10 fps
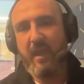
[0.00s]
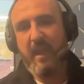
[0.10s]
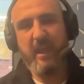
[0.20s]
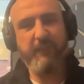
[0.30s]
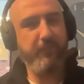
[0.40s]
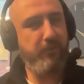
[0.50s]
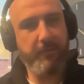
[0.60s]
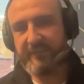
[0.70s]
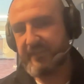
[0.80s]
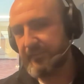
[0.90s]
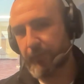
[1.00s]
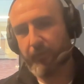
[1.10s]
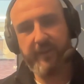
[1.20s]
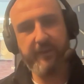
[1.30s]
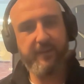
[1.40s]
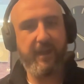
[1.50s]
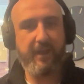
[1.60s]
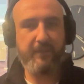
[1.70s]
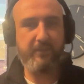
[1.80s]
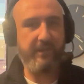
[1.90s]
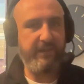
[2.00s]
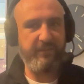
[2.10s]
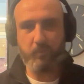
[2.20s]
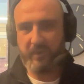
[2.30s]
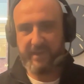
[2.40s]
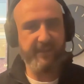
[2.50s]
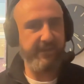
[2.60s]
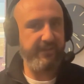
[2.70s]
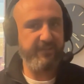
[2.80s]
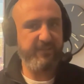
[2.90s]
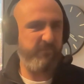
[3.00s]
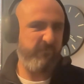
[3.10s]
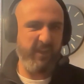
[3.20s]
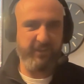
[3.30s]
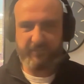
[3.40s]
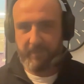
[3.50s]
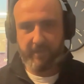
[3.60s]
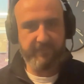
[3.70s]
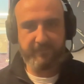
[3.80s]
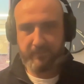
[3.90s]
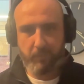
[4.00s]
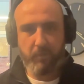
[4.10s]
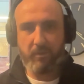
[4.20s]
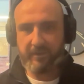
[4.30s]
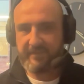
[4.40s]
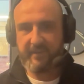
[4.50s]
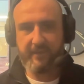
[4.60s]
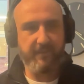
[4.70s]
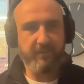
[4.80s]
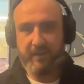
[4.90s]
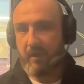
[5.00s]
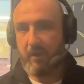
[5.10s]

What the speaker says: If you know it's historic and it's weak and it's fairly sparse and lower quality, then yeah,